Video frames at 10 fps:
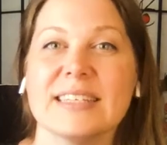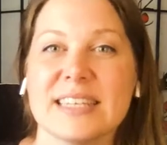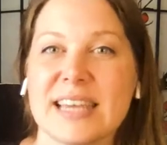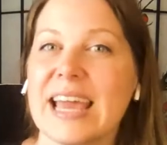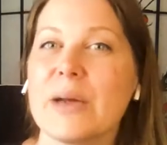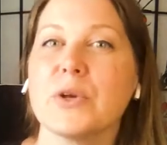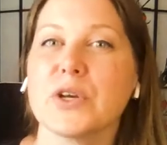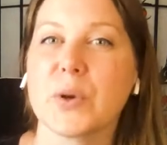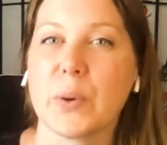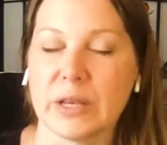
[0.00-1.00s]
Today, when
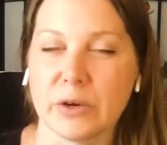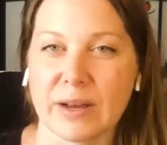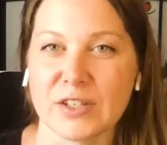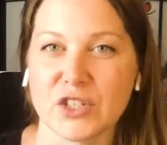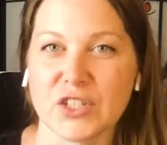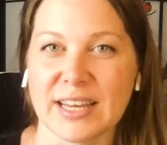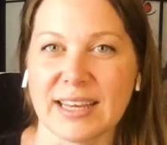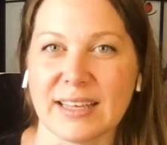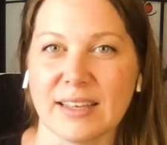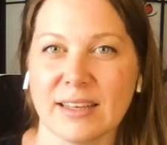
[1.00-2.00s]
you're going around your
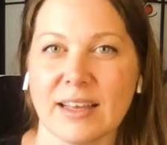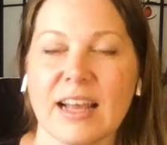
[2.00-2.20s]
day,